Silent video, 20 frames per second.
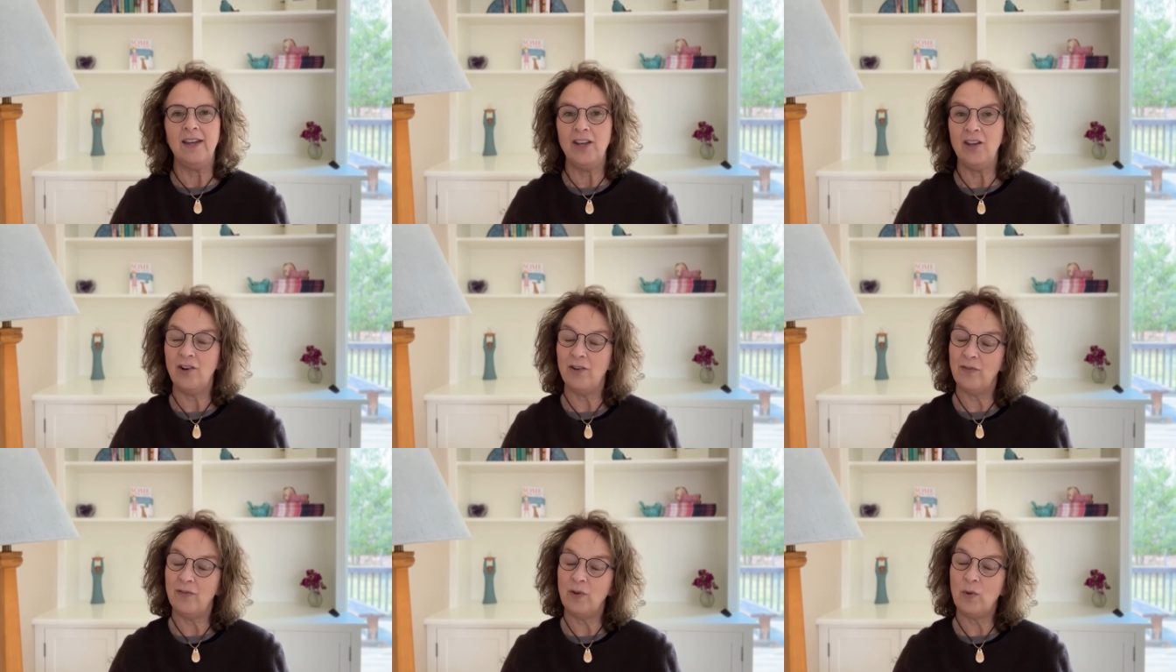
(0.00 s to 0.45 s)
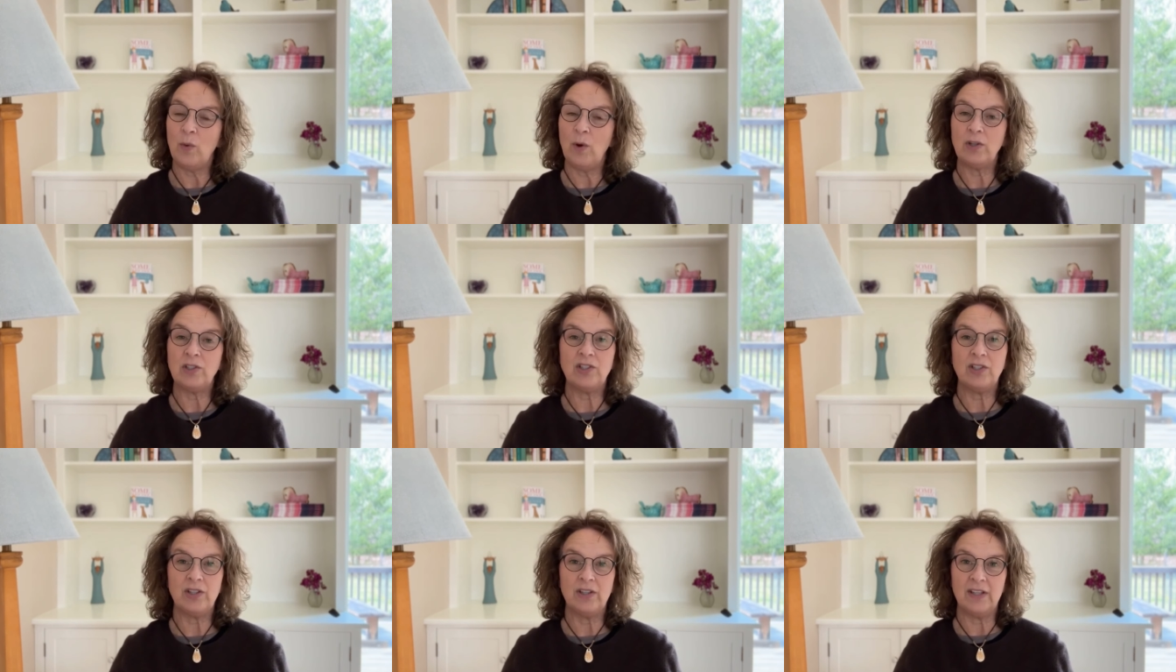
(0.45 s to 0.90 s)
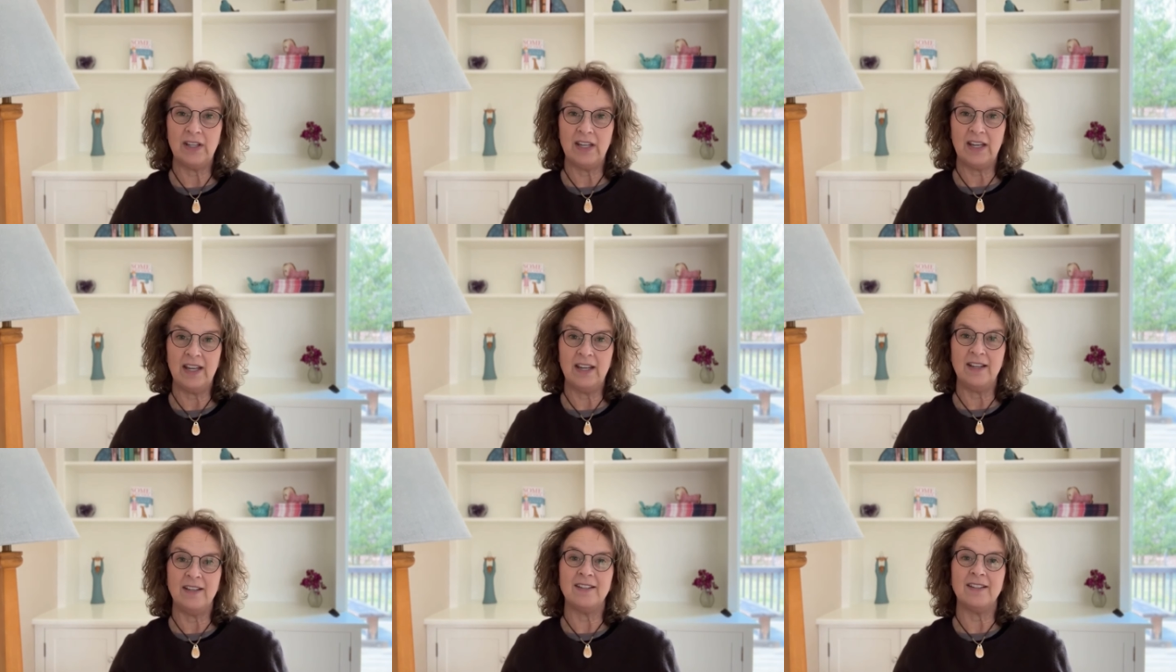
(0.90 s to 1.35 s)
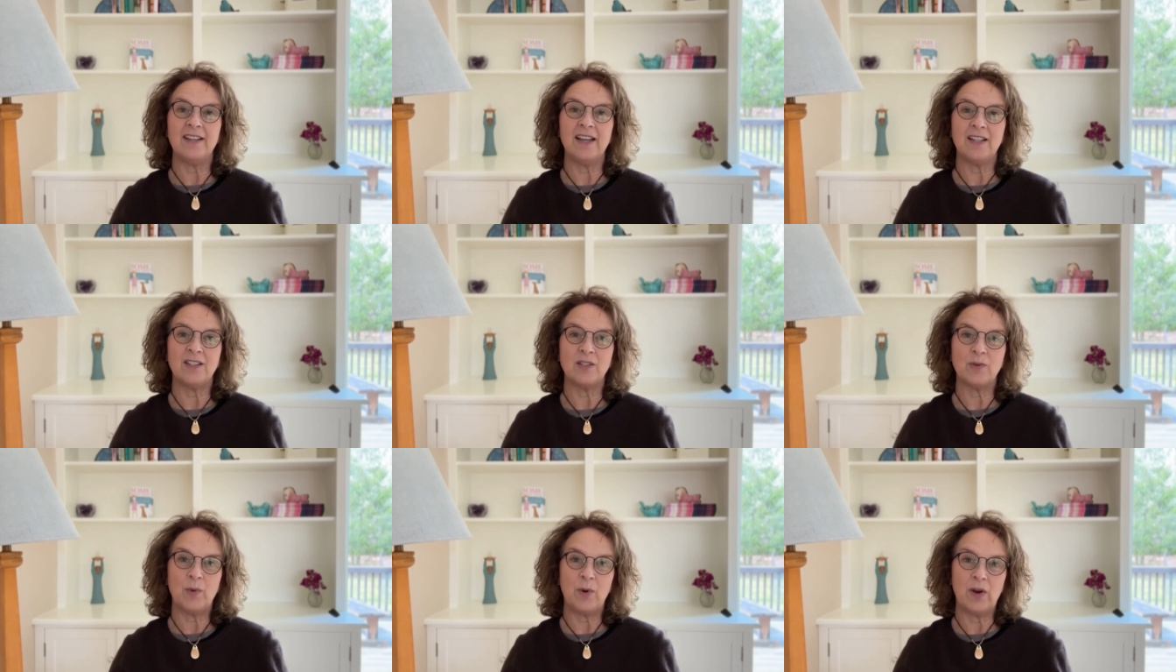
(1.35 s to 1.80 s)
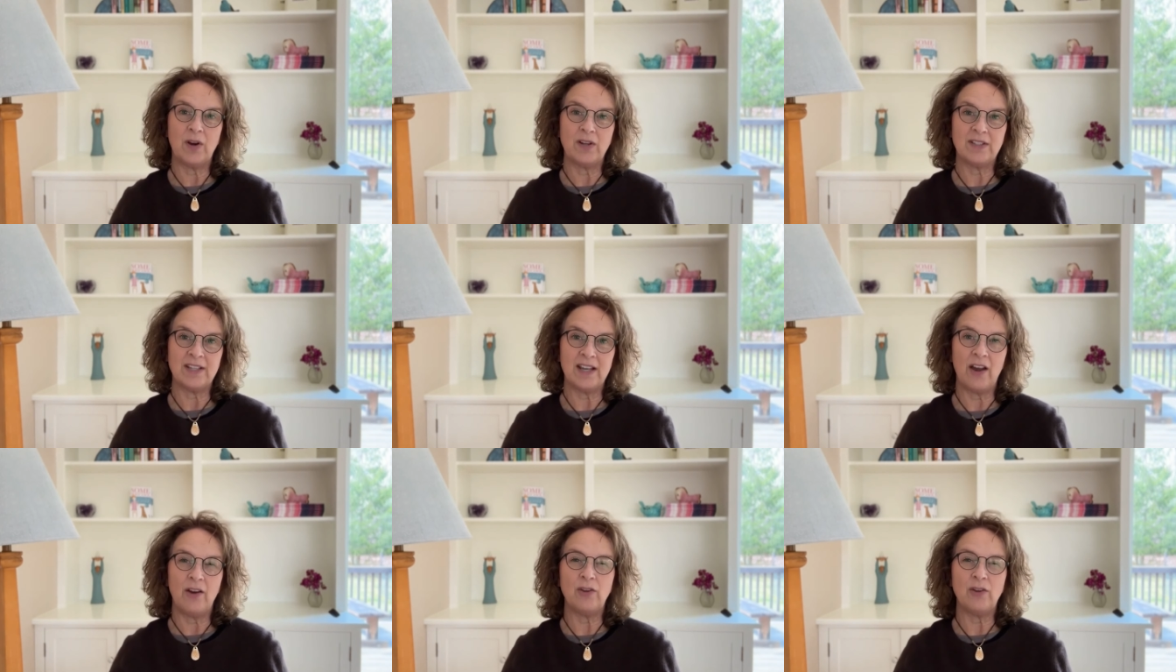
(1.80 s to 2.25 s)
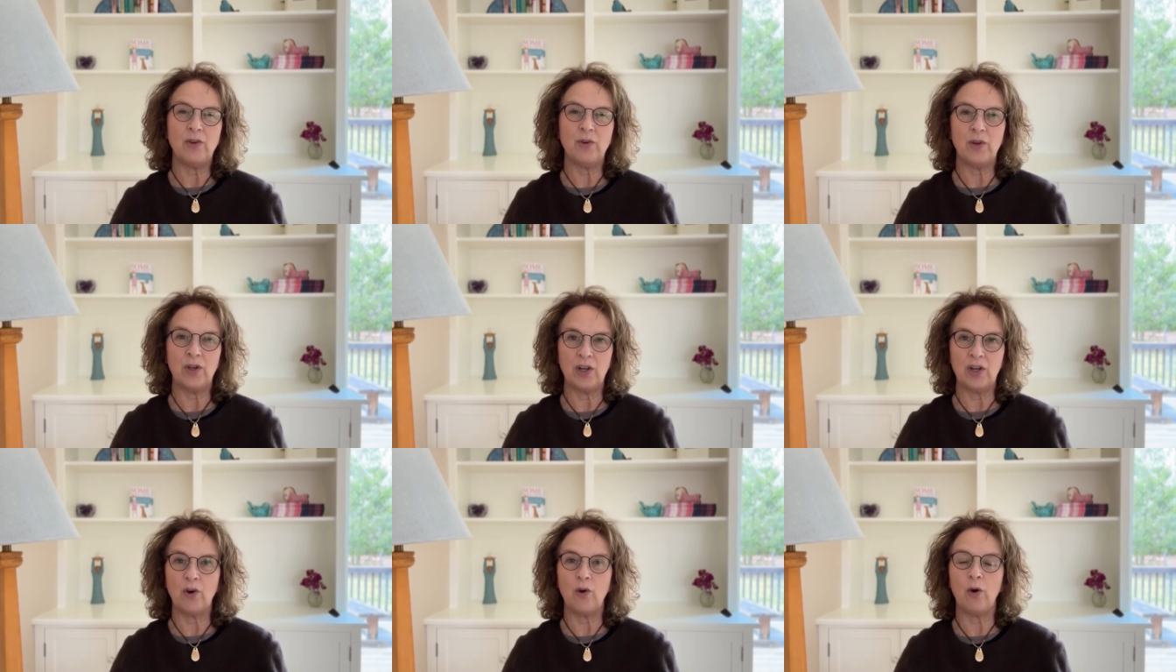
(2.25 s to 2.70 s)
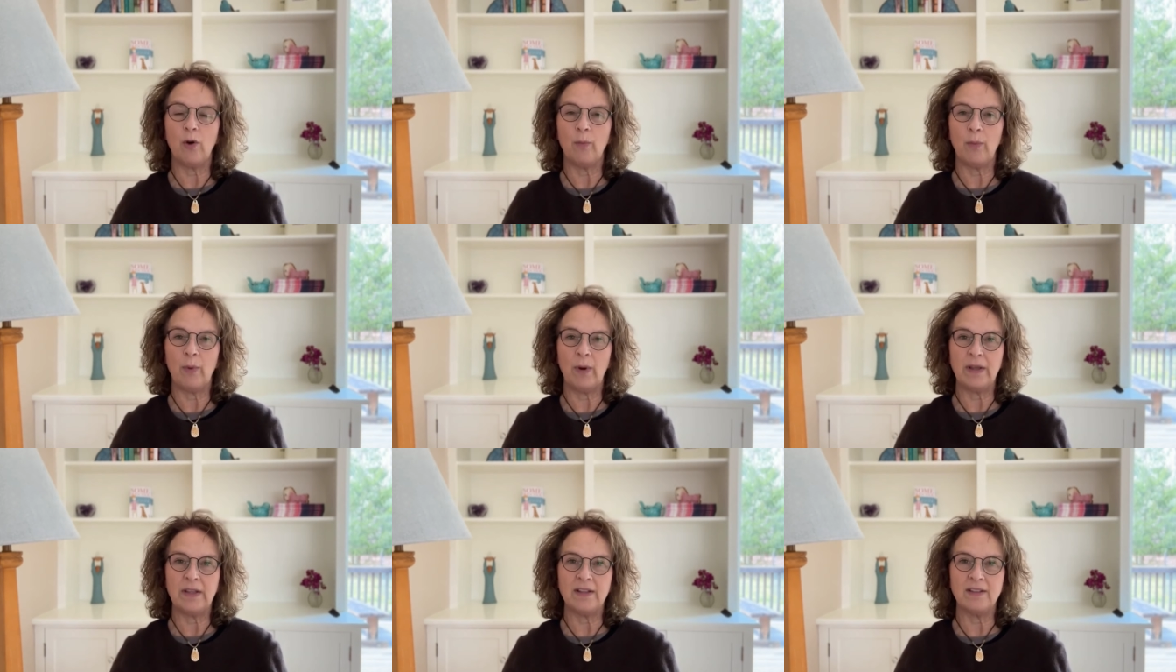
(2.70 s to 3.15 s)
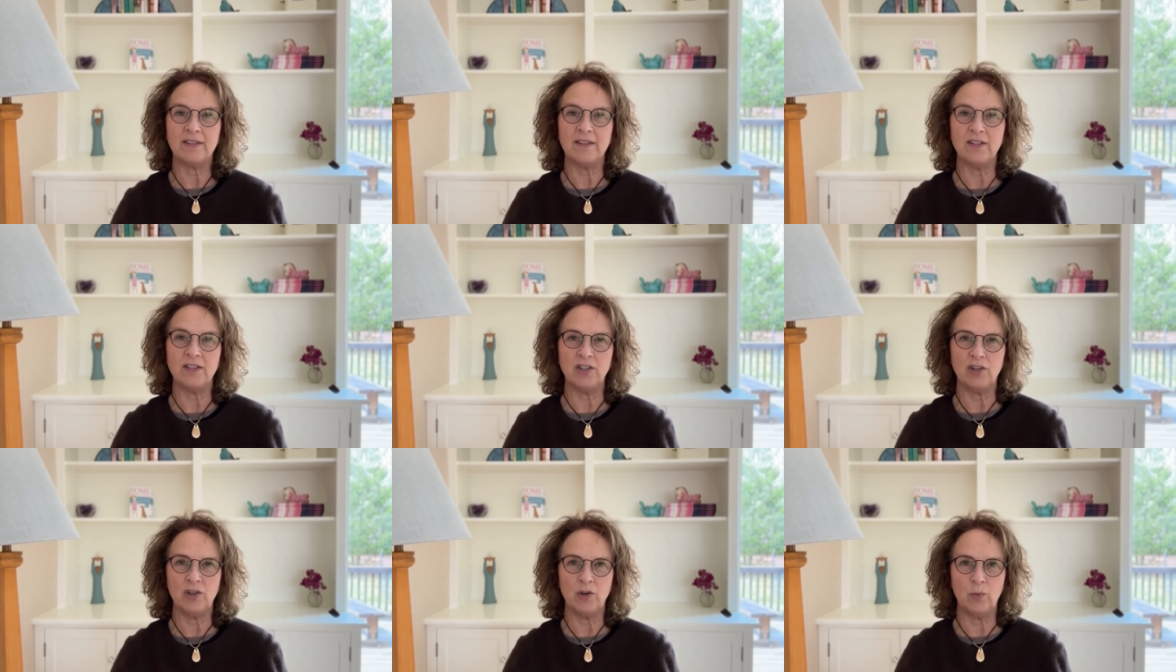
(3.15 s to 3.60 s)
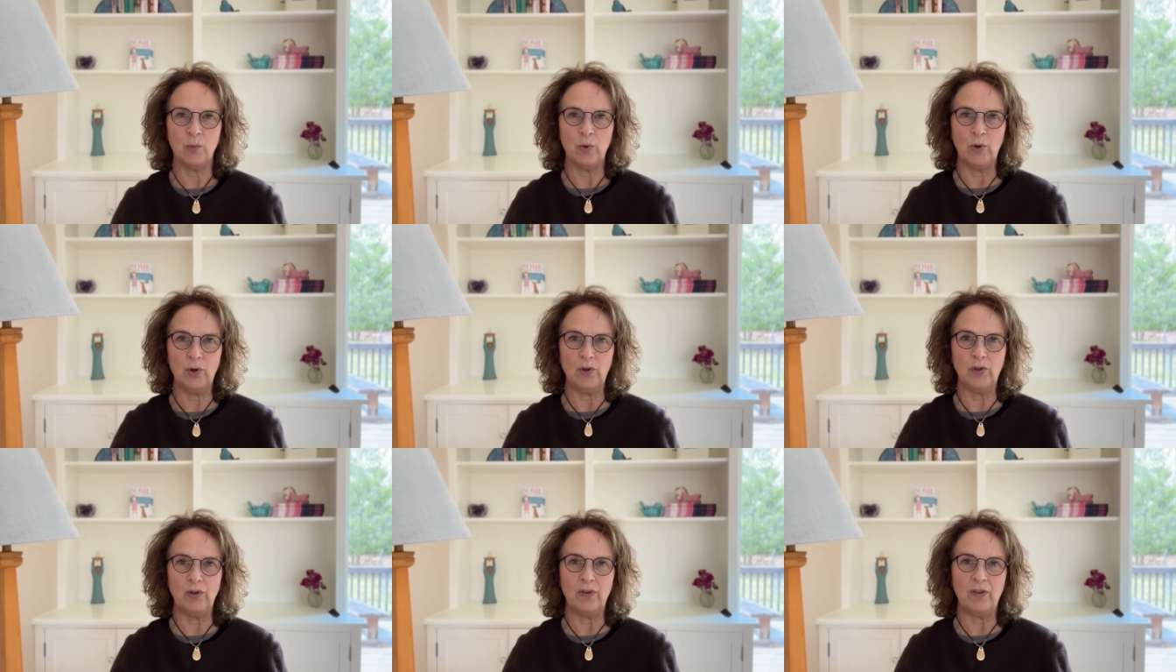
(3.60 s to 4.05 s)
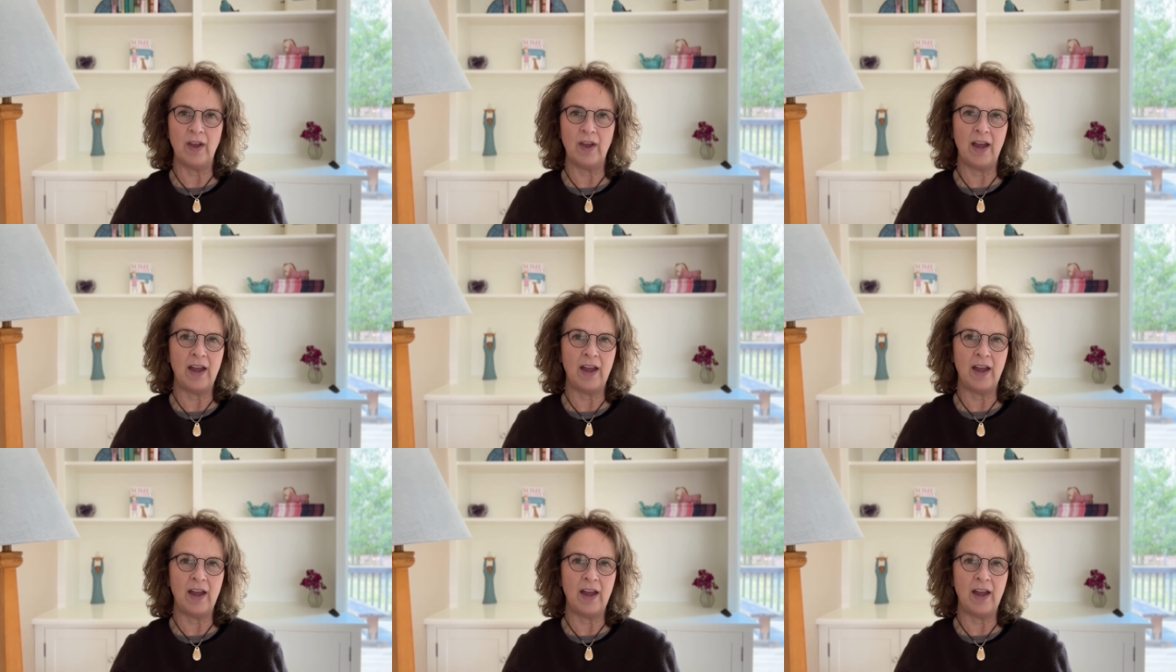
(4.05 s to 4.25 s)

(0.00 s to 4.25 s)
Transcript: you know, if you watch till the end, that's where it's how you can incorporate this into your world.